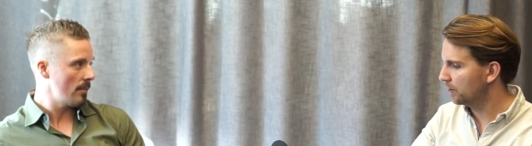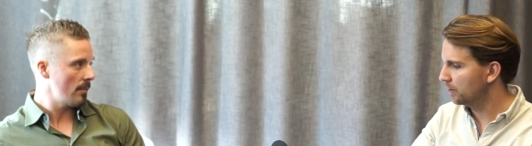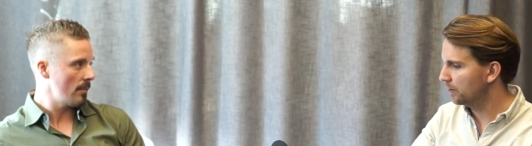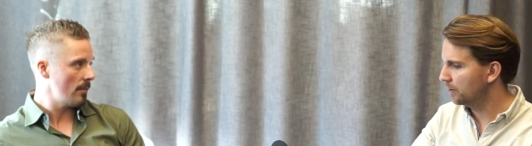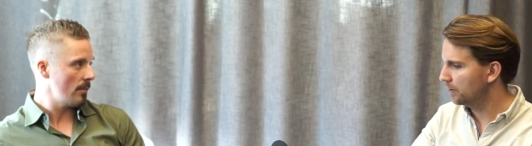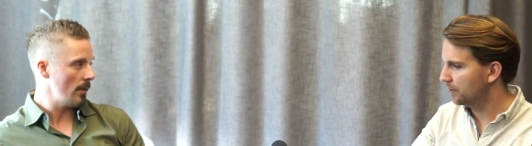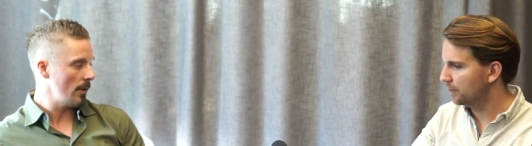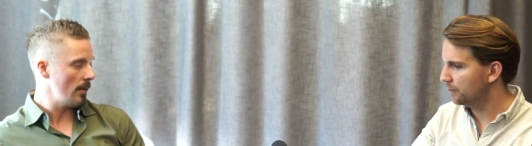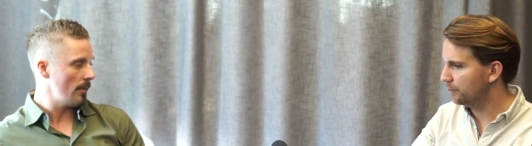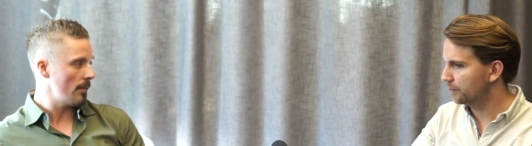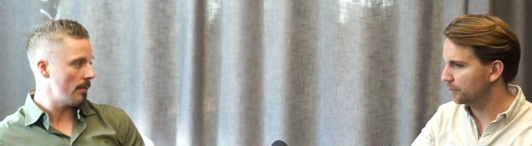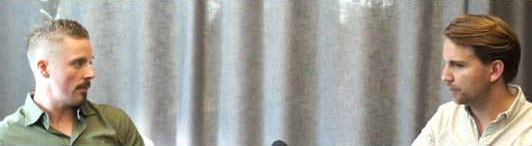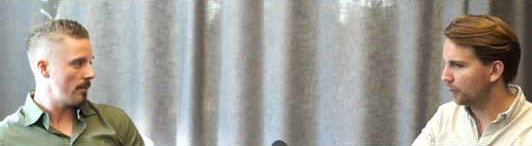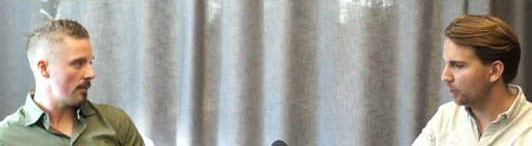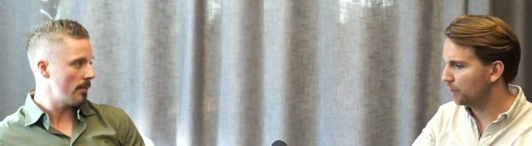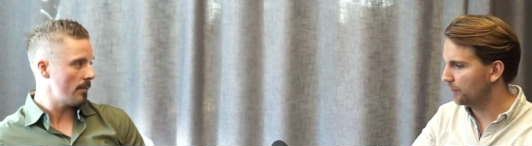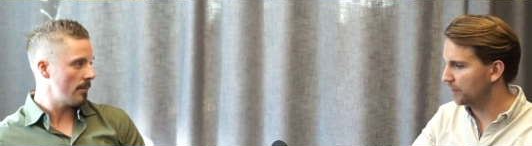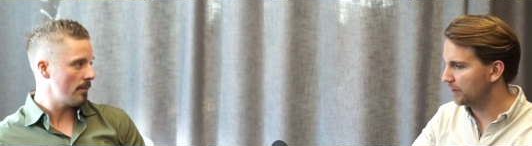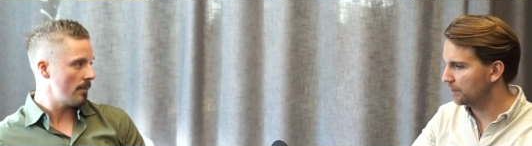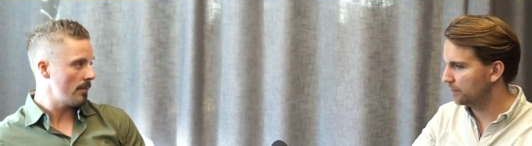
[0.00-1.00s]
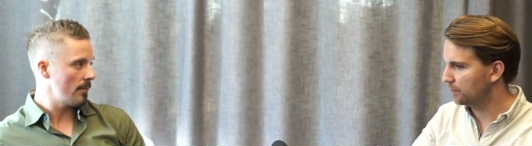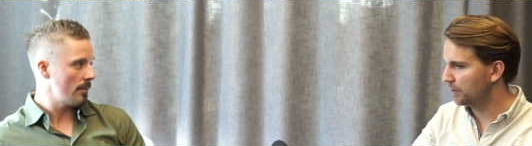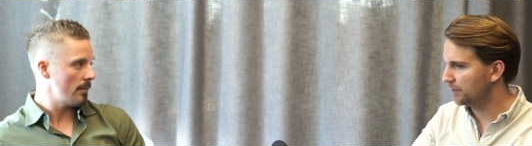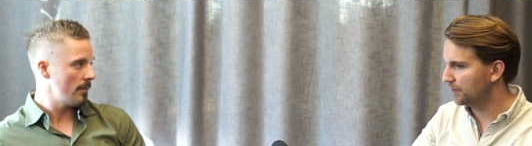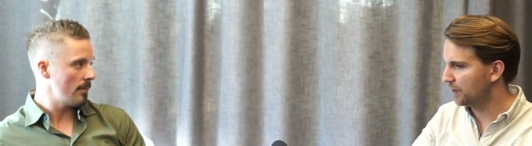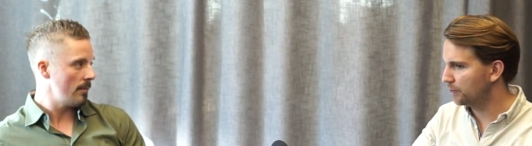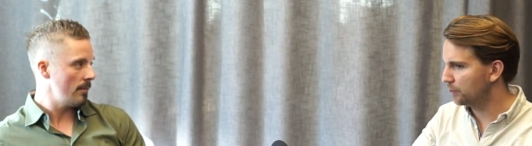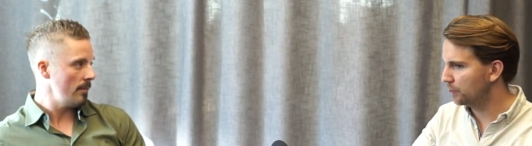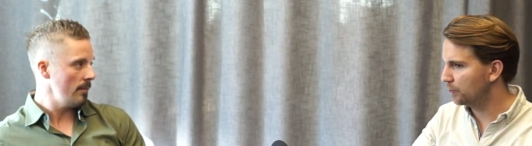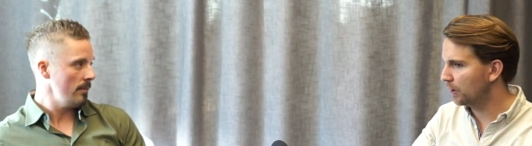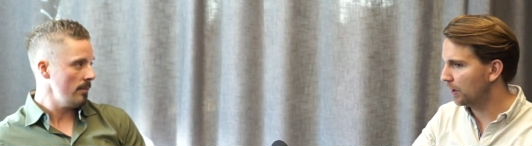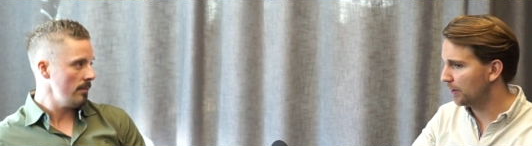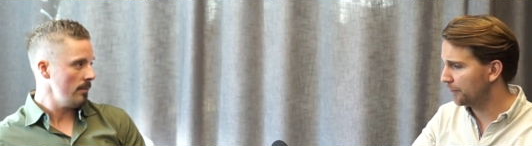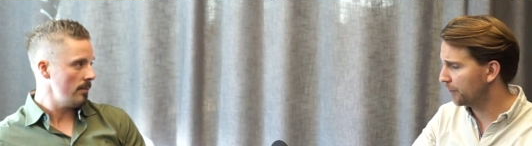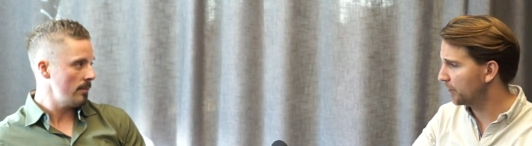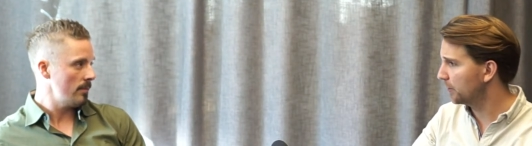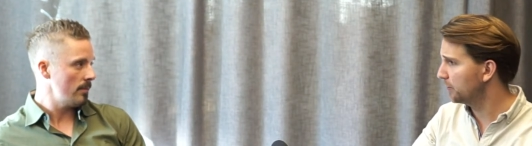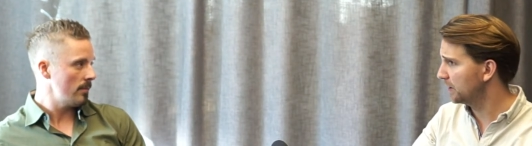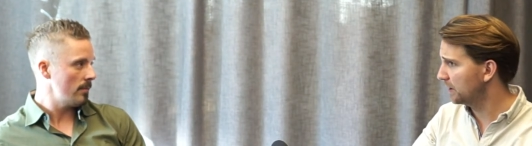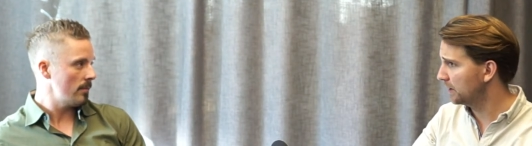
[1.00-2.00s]
Speaker 1: wrong yeah. you solve it but then you go
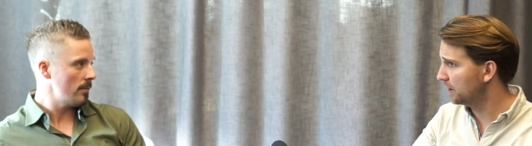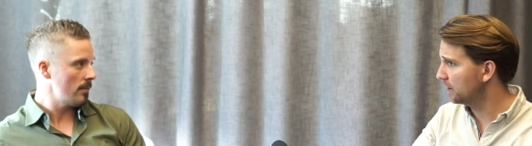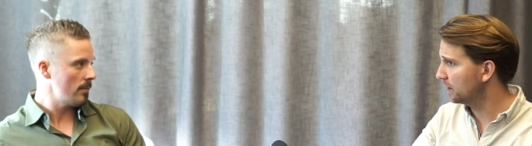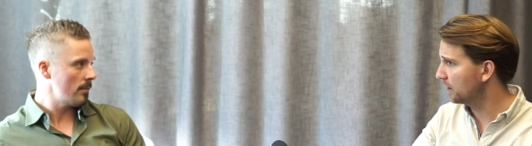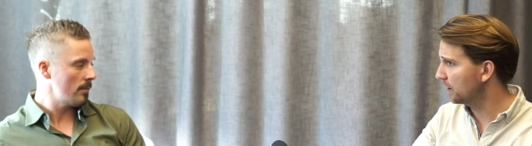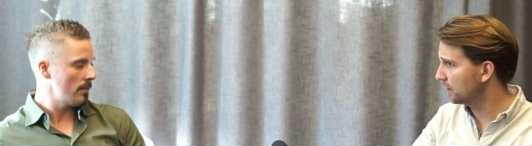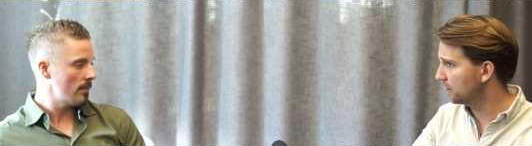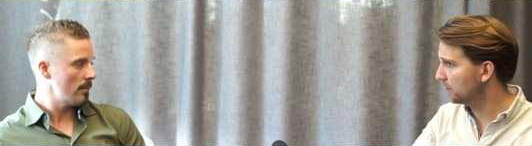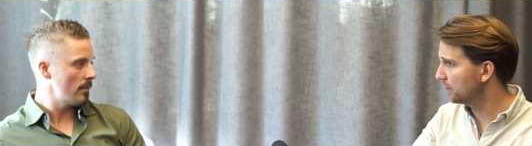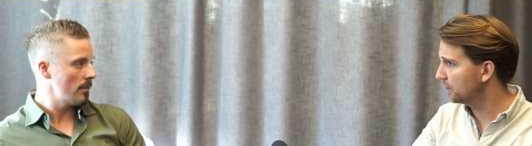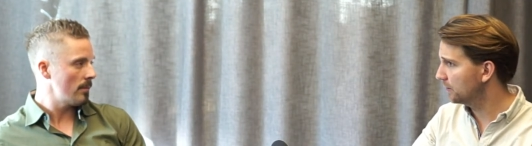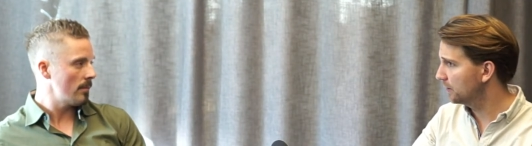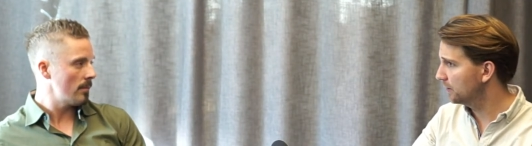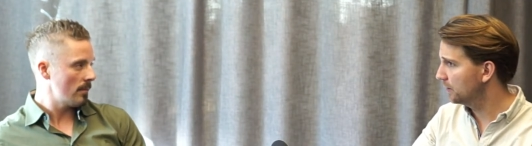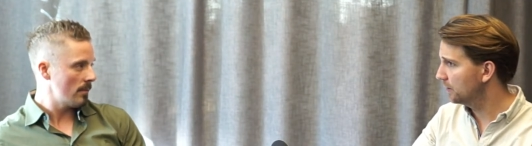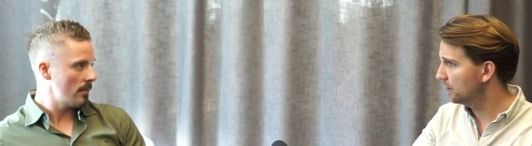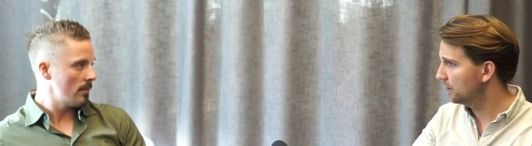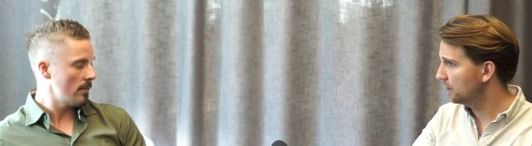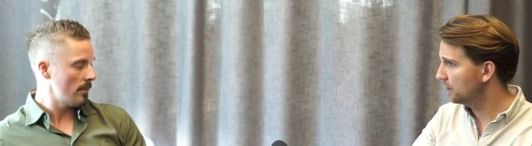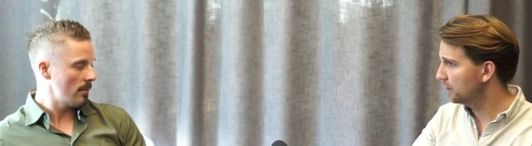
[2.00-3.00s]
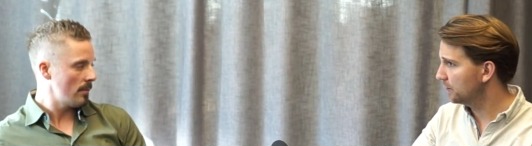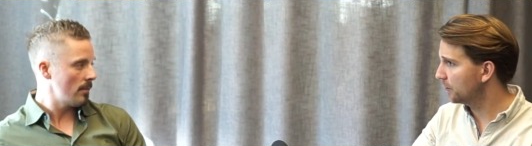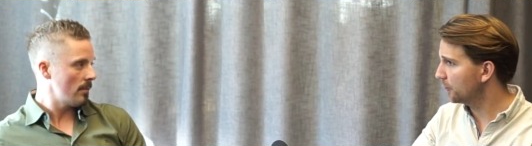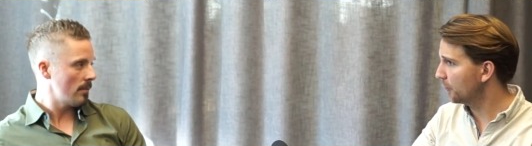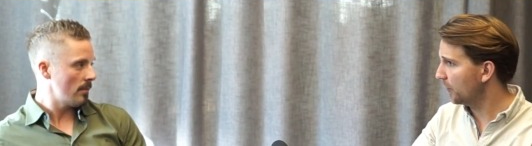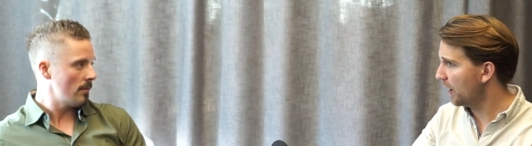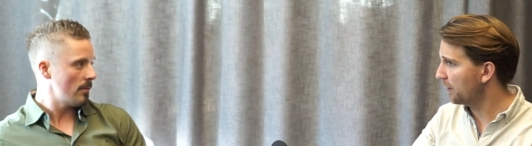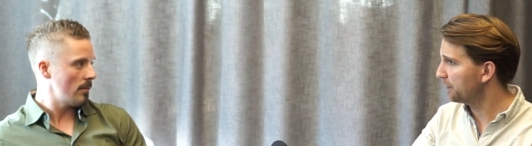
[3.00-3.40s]
out from the meeting and you